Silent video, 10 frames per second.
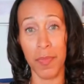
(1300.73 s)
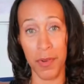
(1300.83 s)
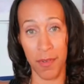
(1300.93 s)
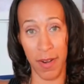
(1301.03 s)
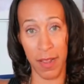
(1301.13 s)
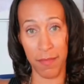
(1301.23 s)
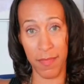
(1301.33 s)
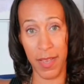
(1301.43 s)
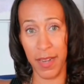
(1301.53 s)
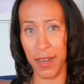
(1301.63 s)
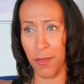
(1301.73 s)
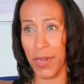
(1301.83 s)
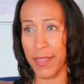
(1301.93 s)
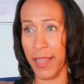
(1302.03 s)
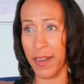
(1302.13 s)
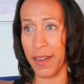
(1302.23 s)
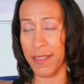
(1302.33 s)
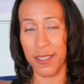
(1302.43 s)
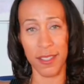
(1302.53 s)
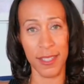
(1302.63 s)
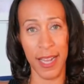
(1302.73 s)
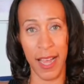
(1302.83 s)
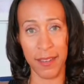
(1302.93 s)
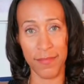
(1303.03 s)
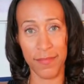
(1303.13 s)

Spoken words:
program. And then a week later, another sister died.